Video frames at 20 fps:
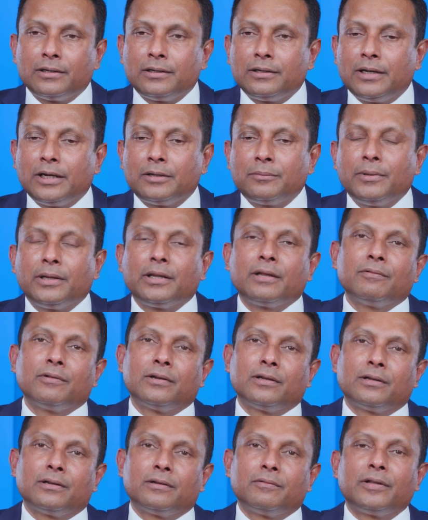Let me give
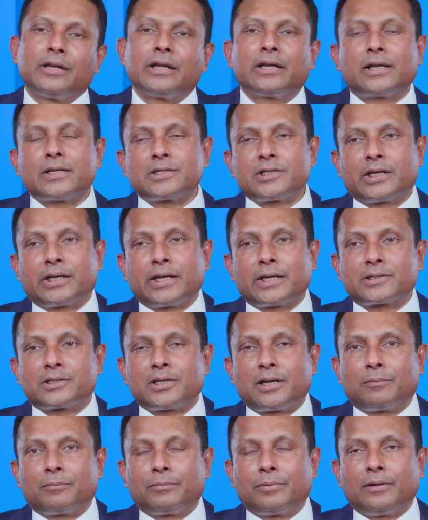a very classic
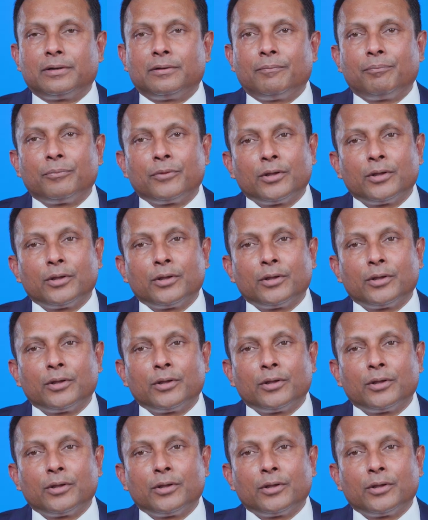example.